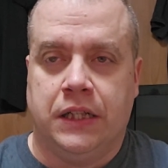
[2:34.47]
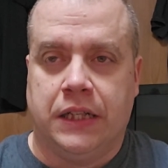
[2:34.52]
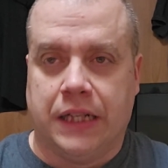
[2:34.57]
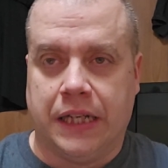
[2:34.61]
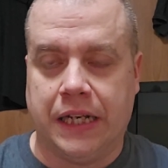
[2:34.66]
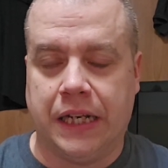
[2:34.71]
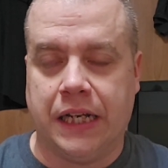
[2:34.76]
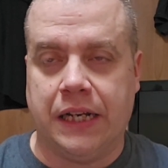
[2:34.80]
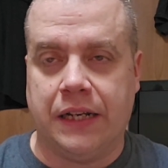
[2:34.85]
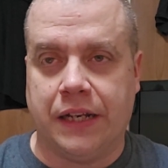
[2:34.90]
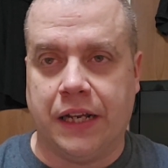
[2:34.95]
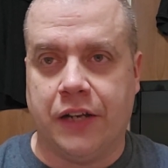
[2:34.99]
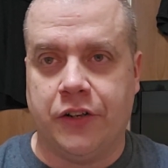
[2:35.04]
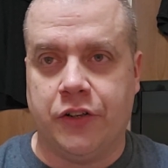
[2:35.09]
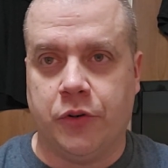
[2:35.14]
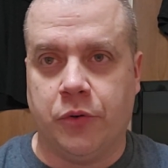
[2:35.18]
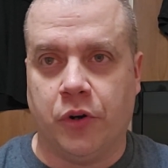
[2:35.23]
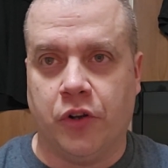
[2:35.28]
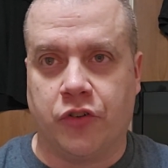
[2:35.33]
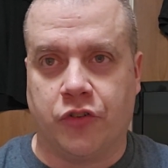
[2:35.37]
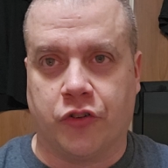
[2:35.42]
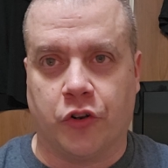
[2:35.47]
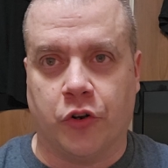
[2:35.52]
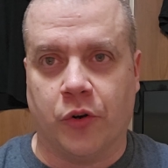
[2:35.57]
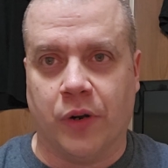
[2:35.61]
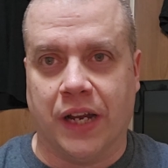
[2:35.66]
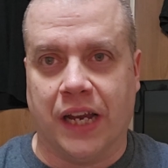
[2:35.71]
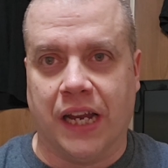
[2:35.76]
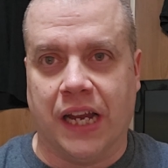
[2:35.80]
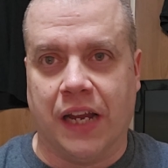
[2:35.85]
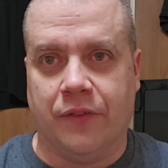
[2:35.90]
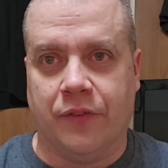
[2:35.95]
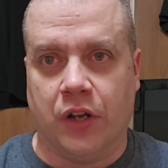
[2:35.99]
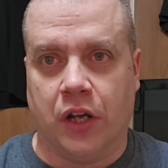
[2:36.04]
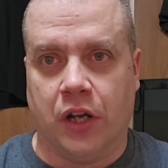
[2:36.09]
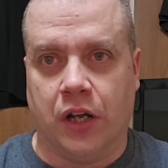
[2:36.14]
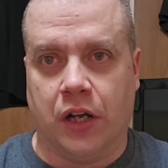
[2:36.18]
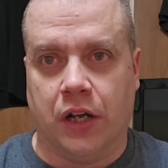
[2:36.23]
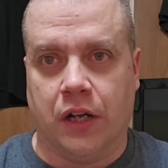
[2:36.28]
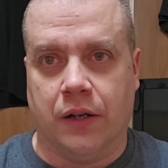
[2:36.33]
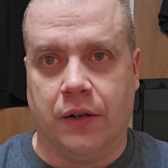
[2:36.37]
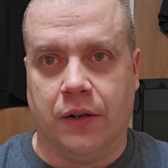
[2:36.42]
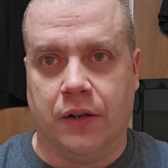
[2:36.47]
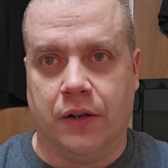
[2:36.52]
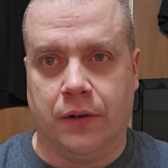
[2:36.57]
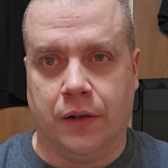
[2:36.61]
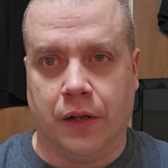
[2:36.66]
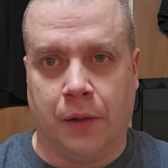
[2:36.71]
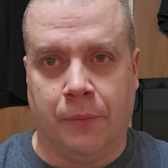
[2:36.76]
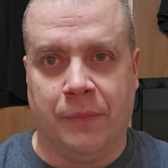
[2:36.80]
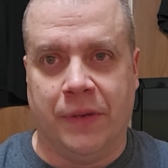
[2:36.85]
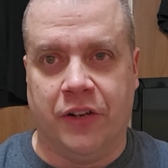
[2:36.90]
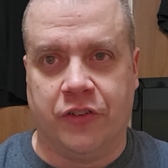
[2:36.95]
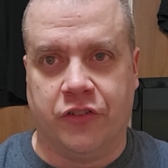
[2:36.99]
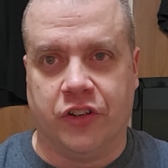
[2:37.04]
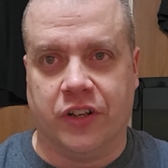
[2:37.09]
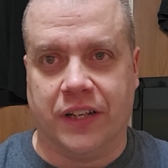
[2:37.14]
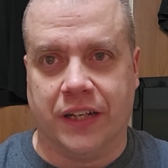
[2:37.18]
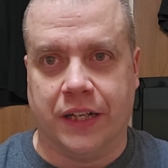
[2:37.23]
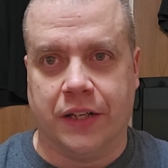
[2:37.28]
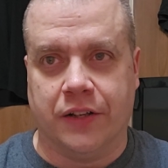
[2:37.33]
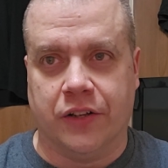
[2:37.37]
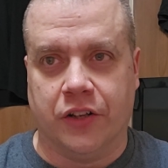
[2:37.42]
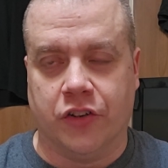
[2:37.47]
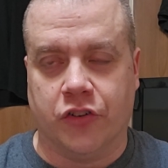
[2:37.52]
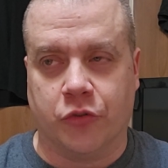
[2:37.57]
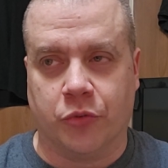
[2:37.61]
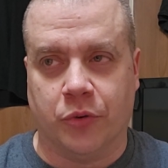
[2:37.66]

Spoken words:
And then you also have a midget in this,